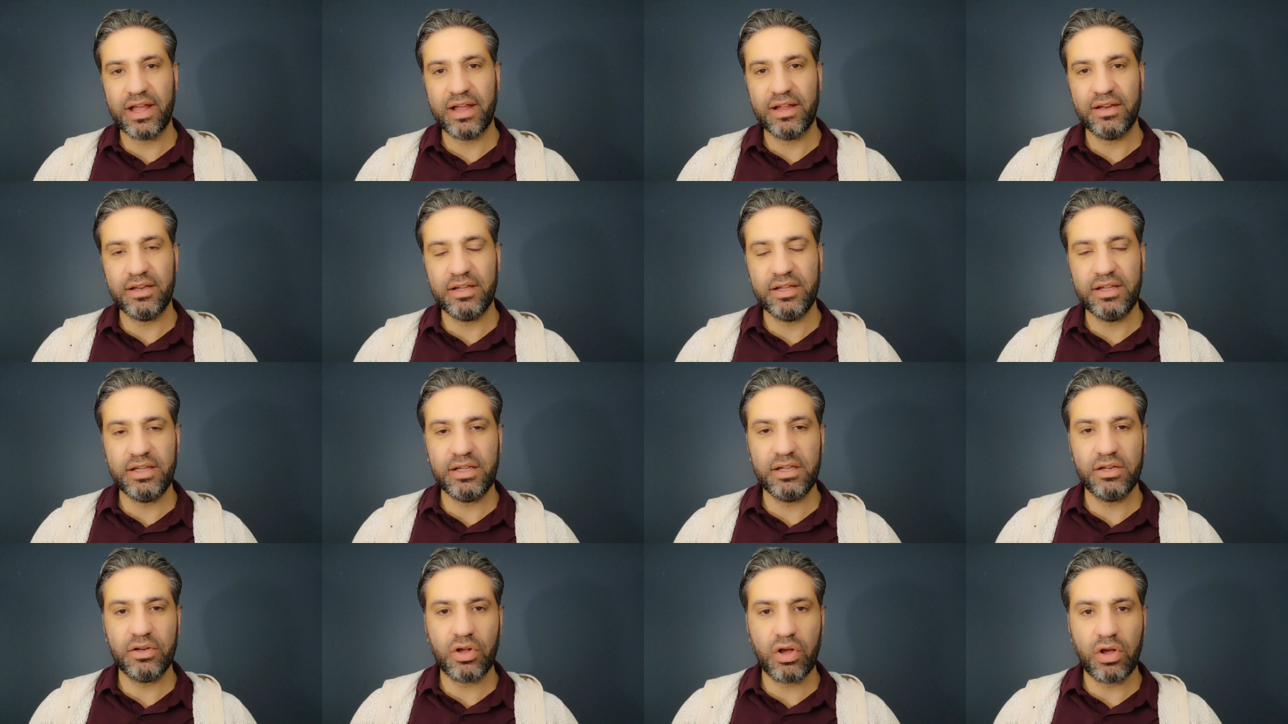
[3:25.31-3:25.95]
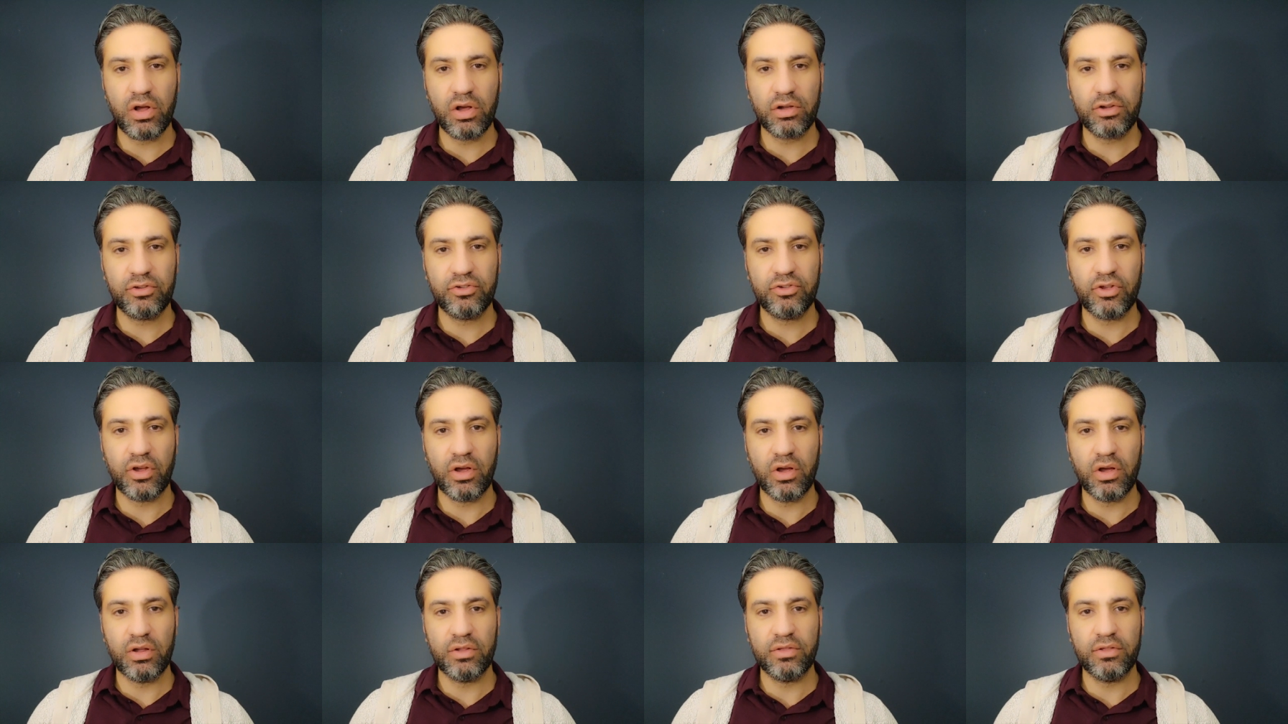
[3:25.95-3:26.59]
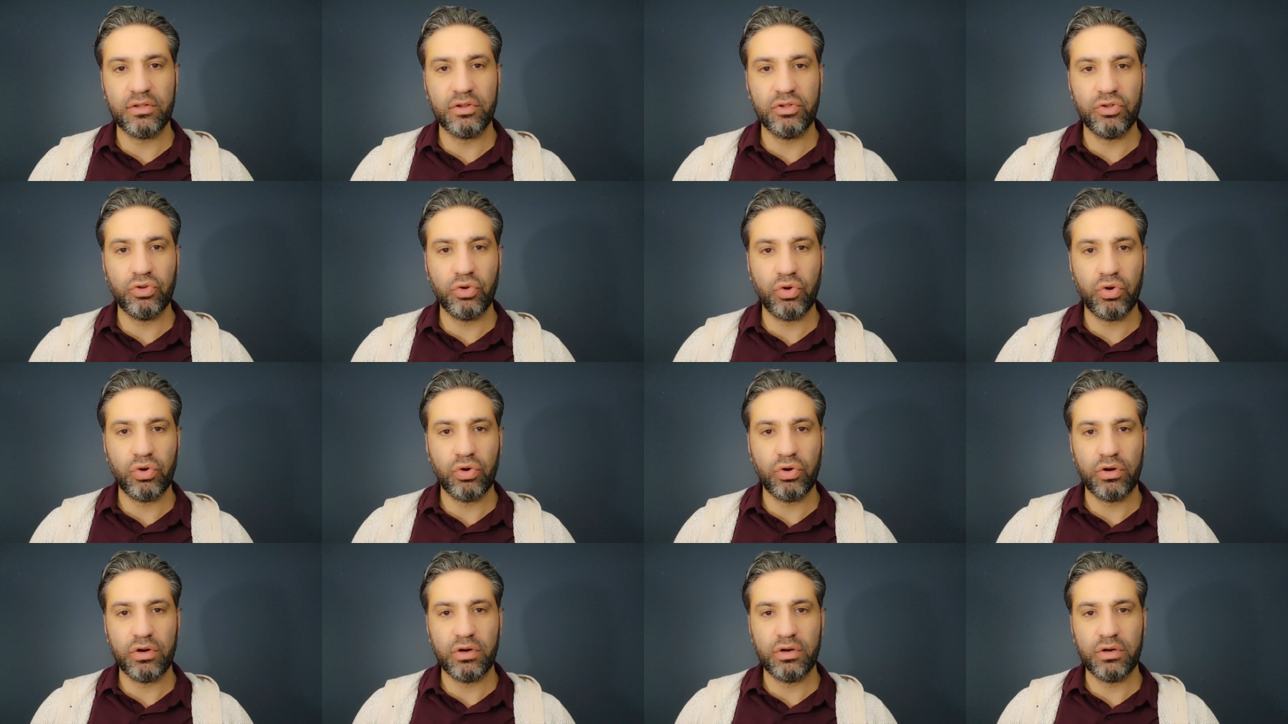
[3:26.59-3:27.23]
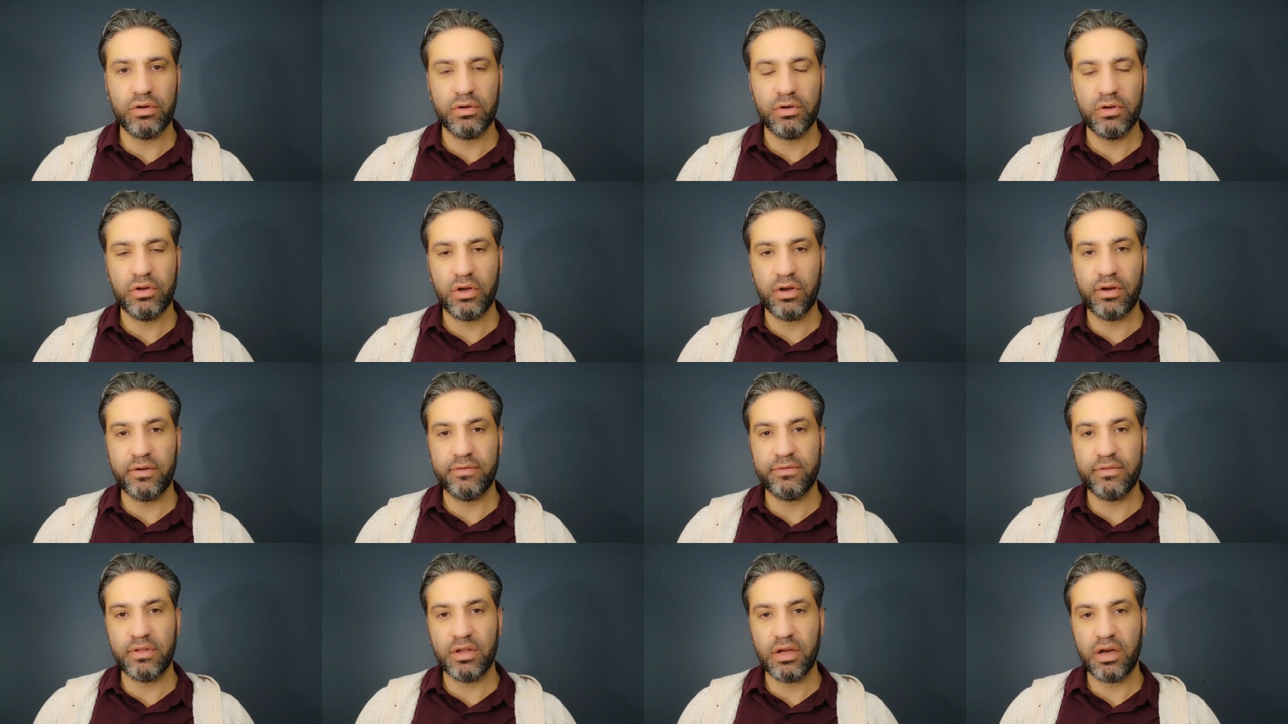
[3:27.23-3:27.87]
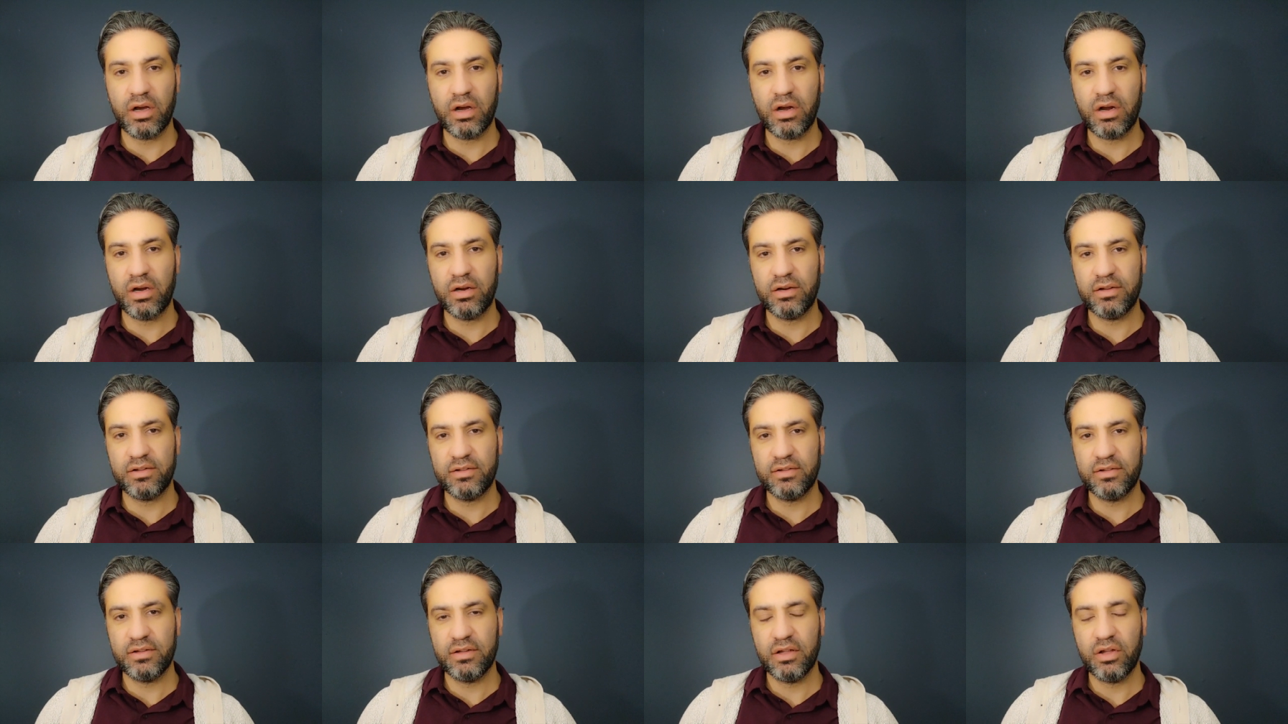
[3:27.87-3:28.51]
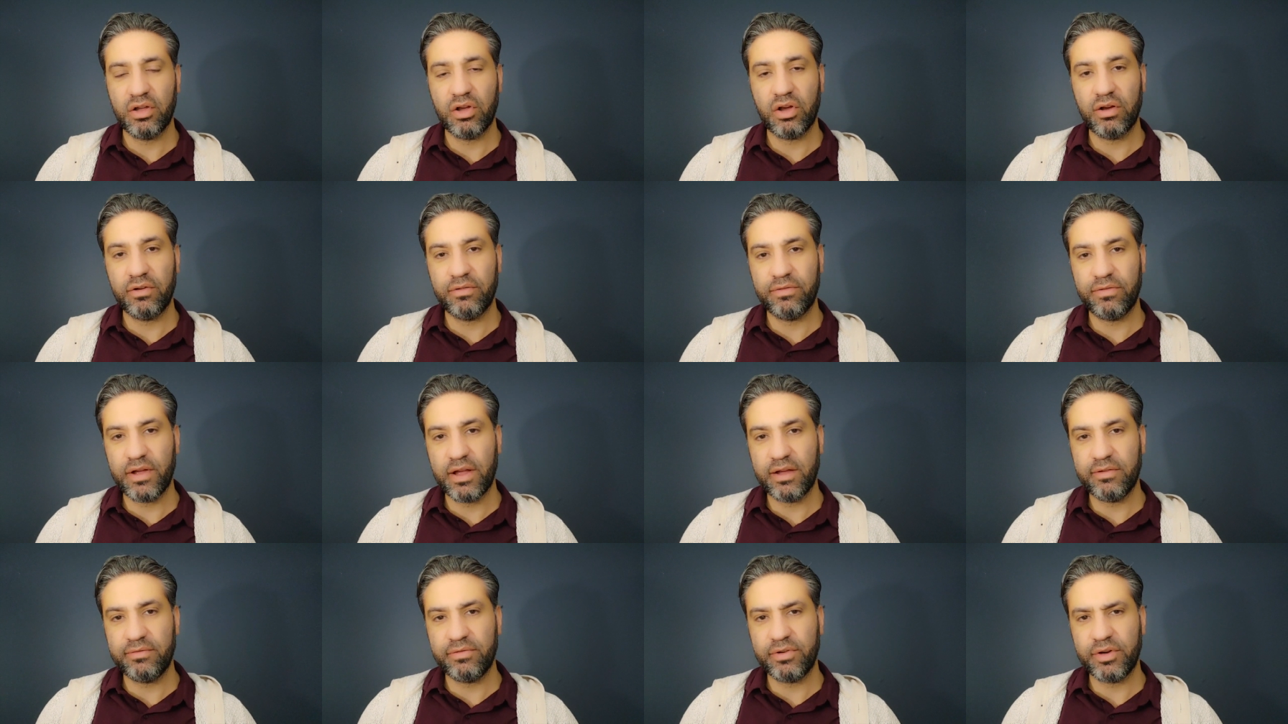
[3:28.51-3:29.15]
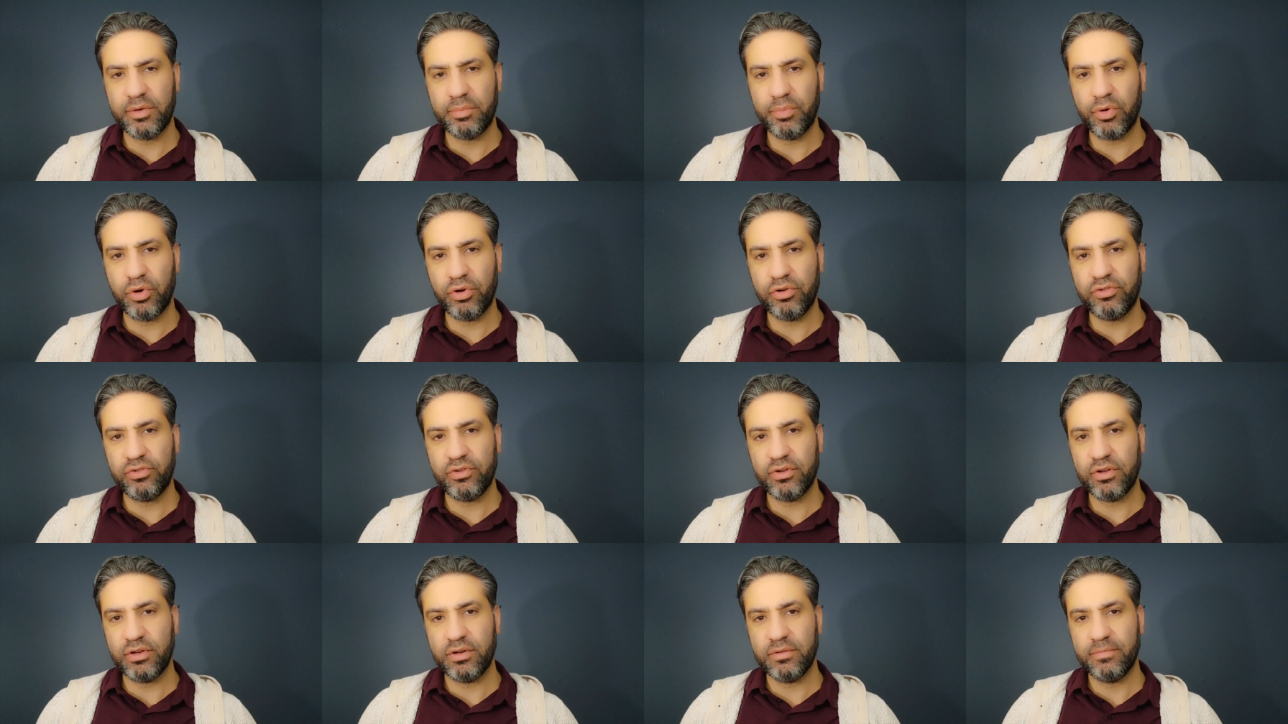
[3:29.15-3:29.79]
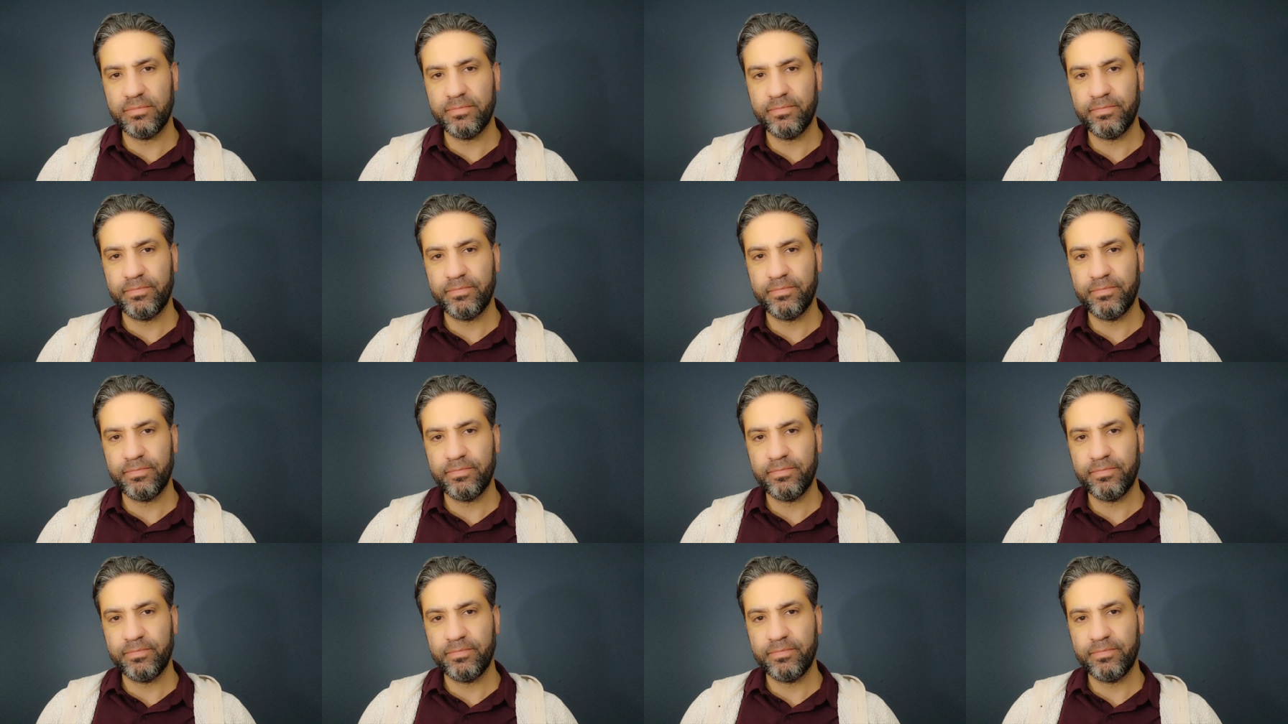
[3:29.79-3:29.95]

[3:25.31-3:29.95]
and he knocks on the door of the heart of every person.